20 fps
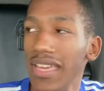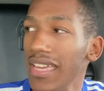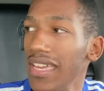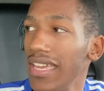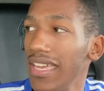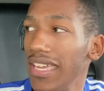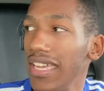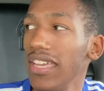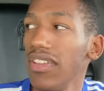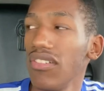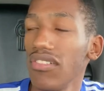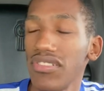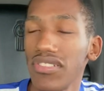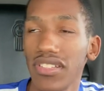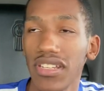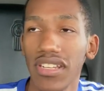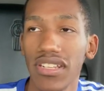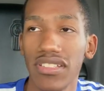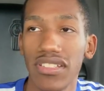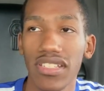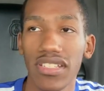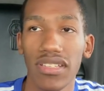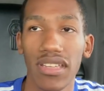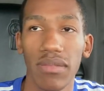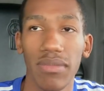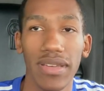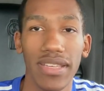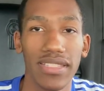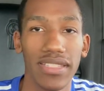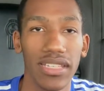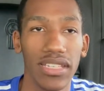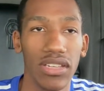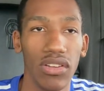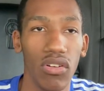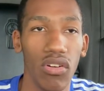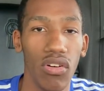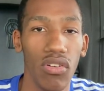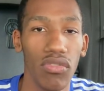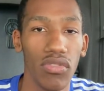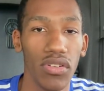he or she is just gonna basically
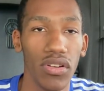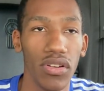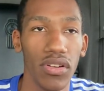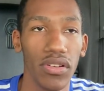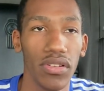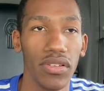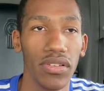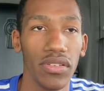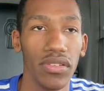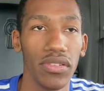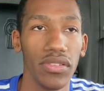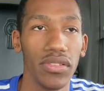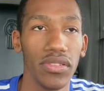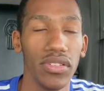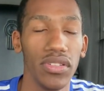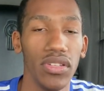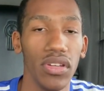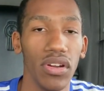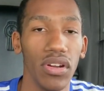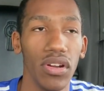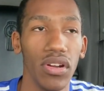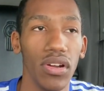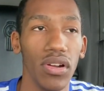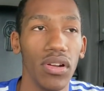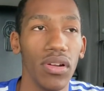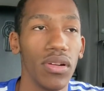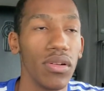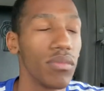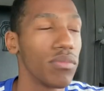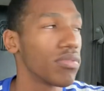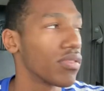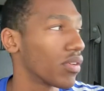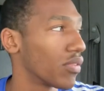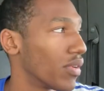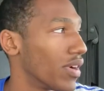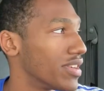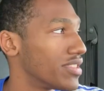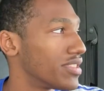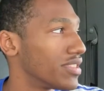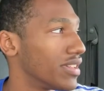go over your
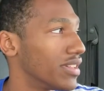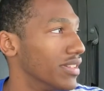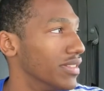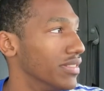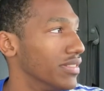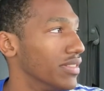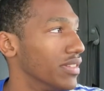progression.